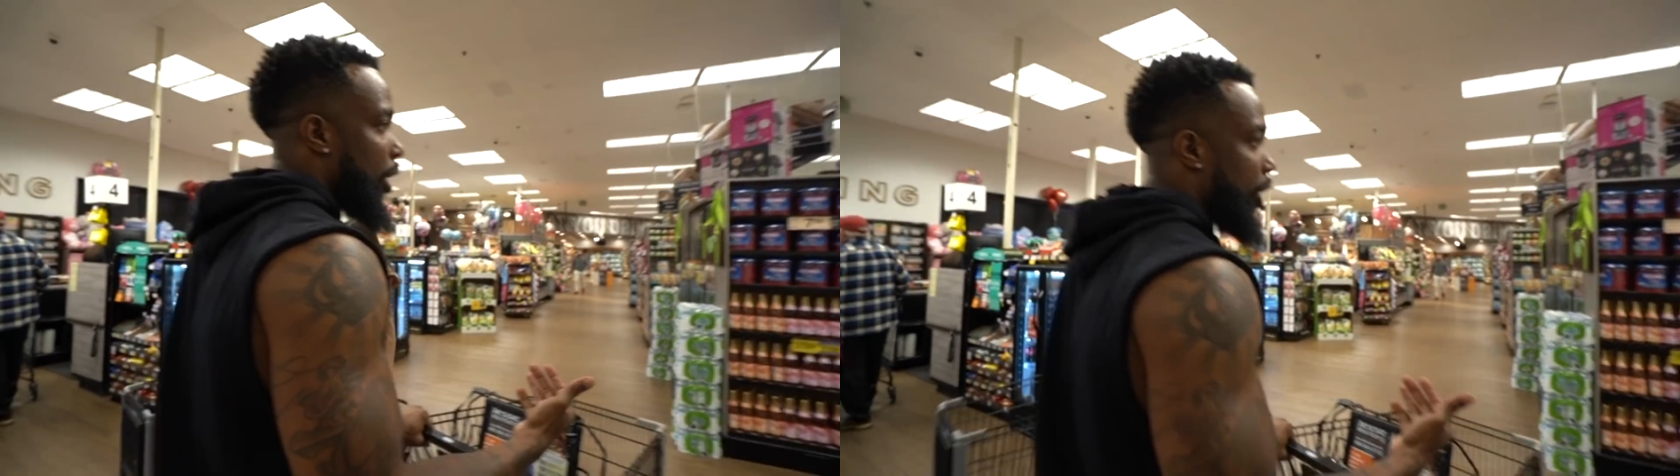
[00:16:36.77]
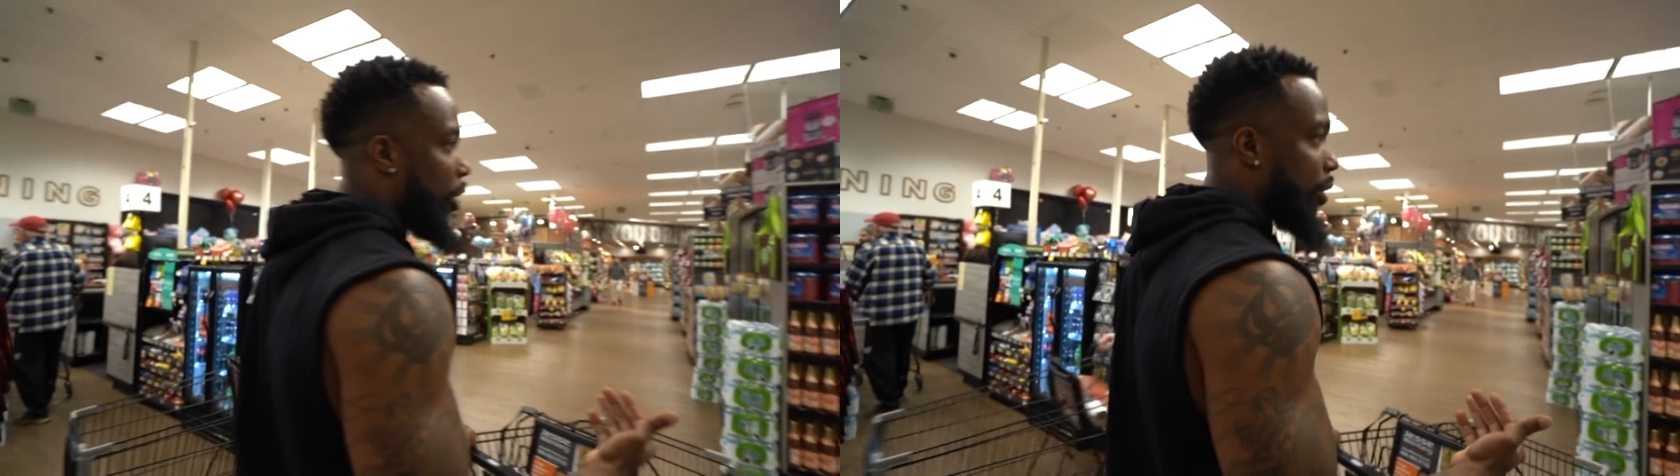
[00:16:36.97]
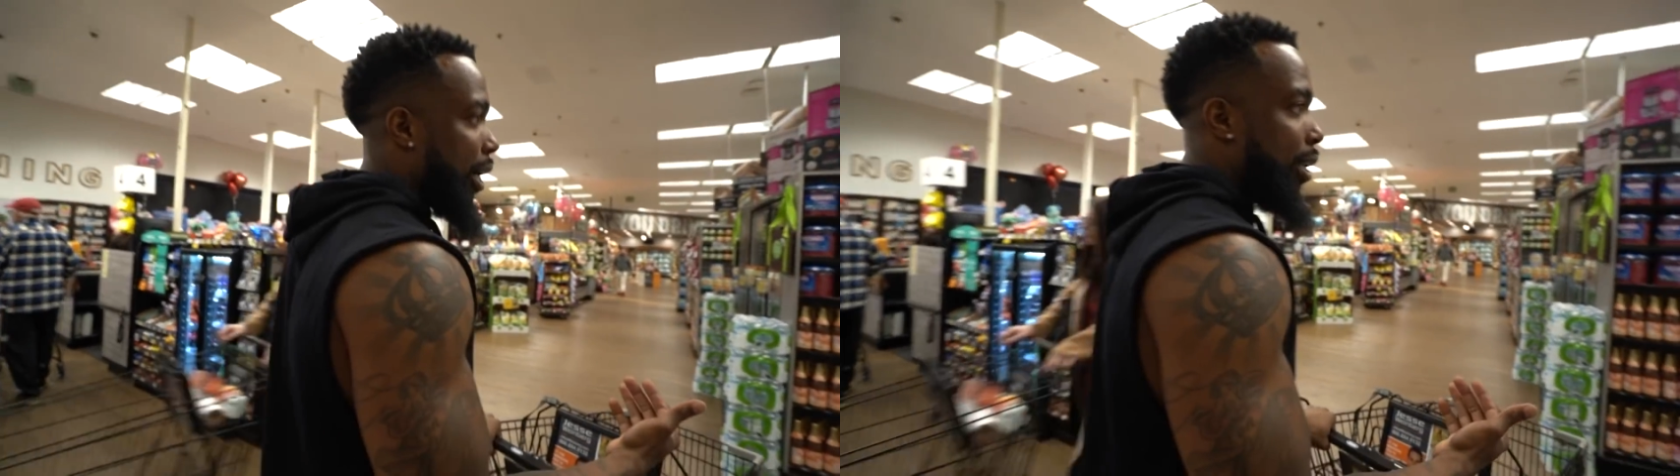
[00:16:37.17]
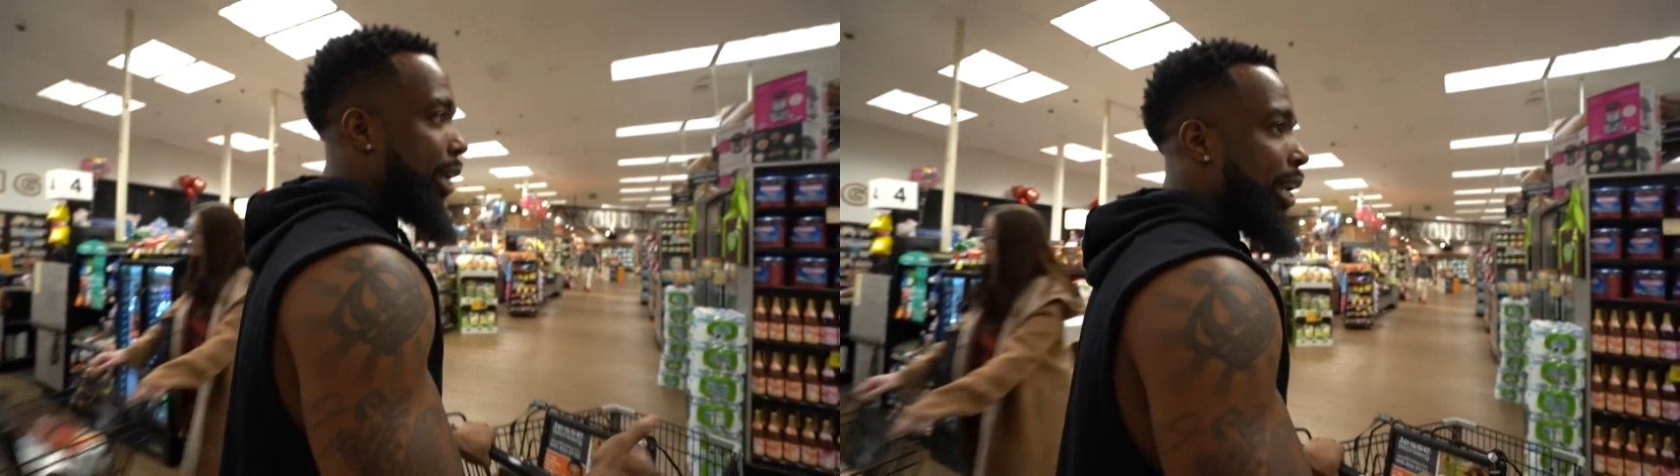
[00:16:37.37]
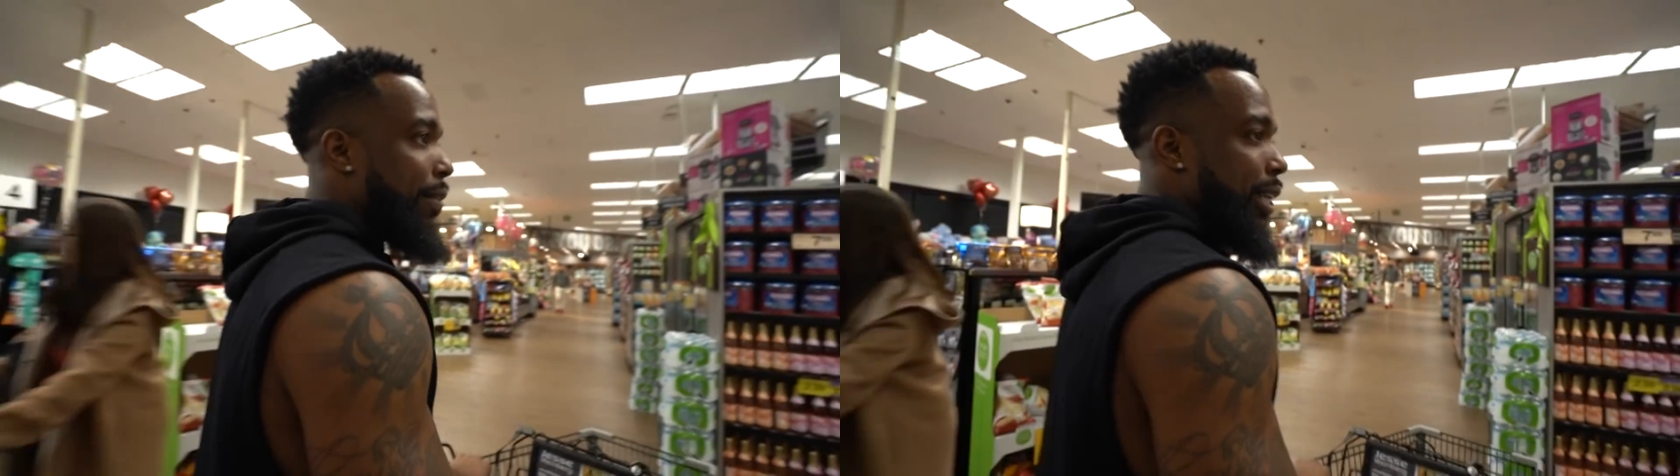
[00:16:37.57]
you always gotta look
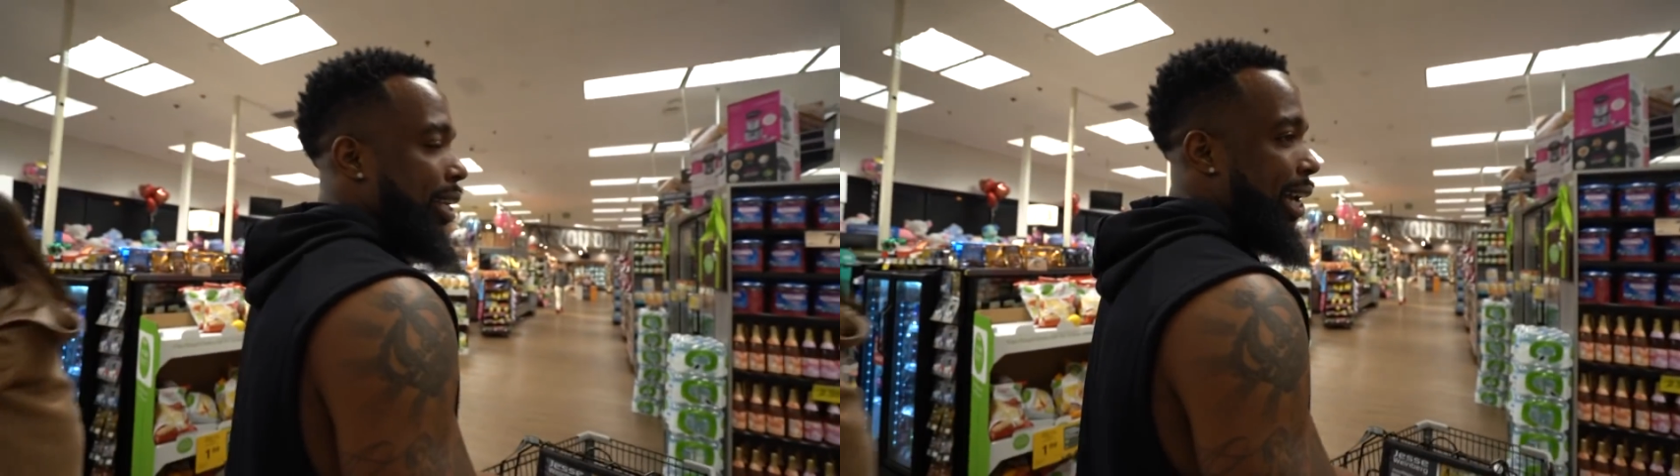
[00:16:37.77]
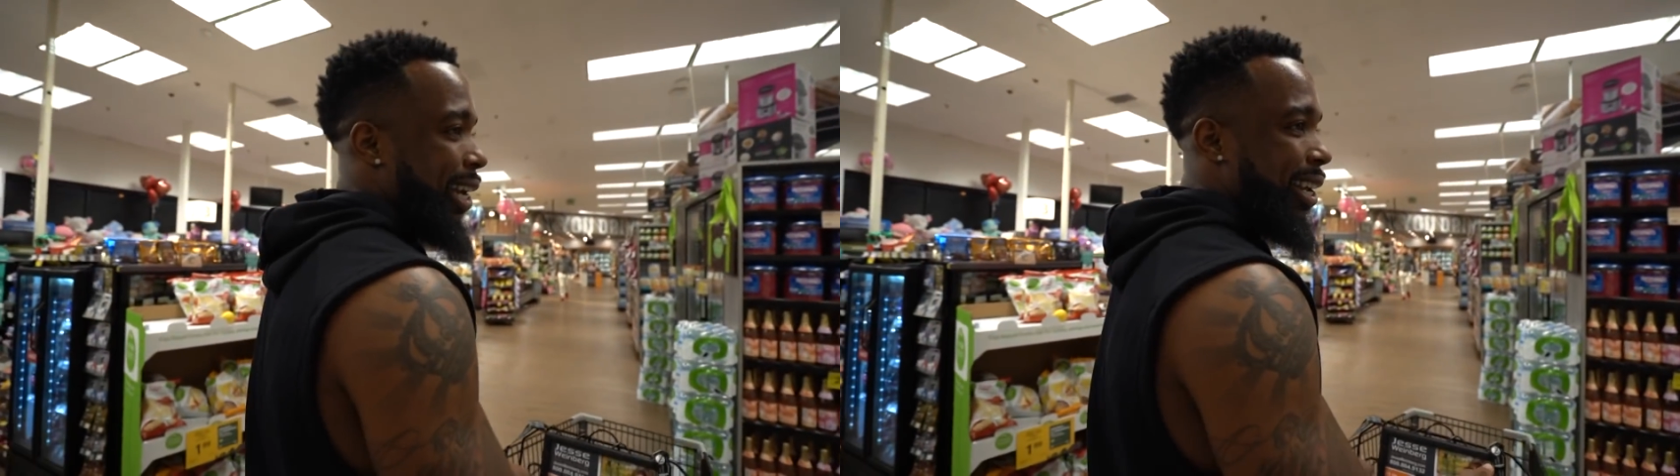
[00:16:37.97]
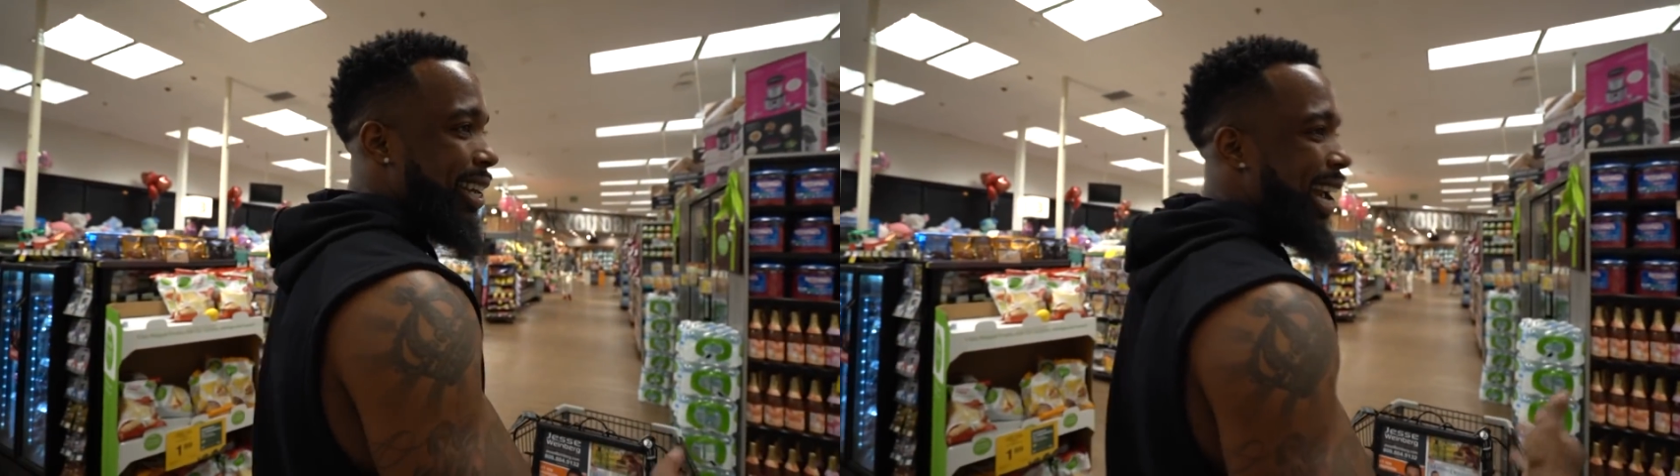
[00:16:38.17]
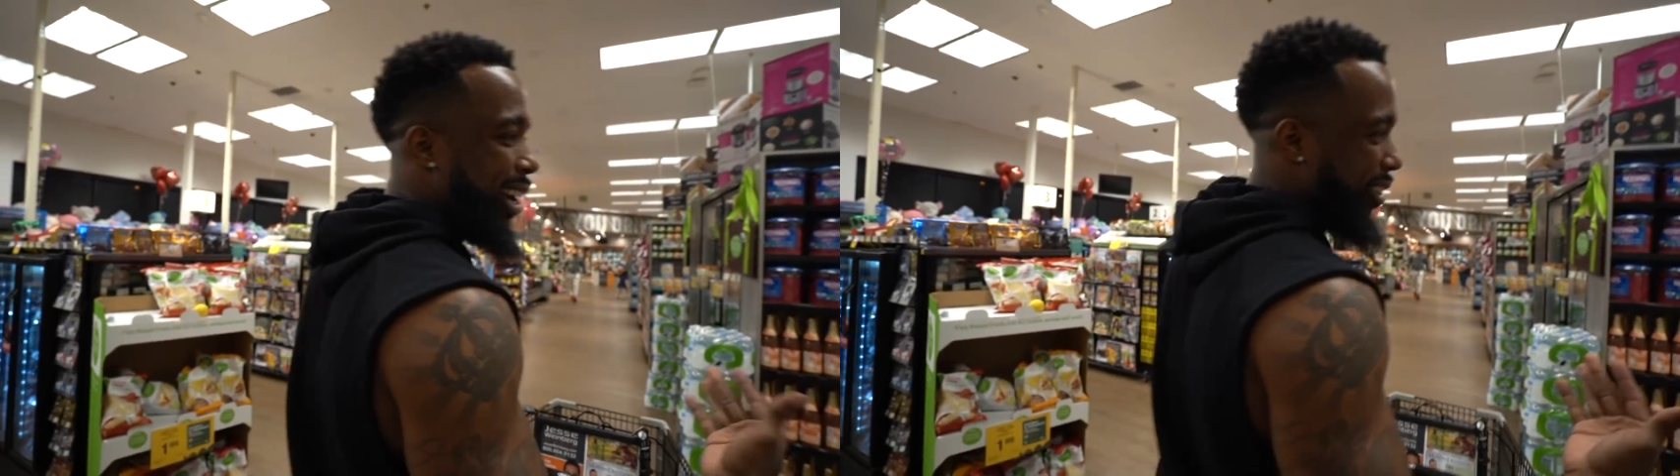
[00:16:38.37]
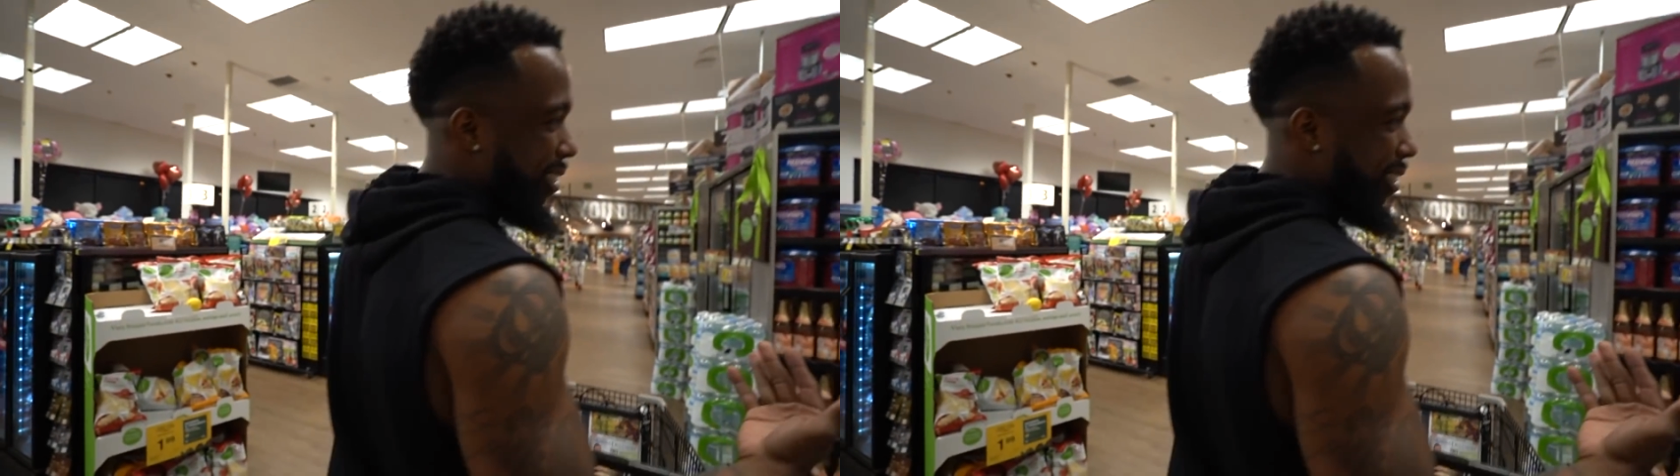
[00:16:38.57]
at everything like in a calorie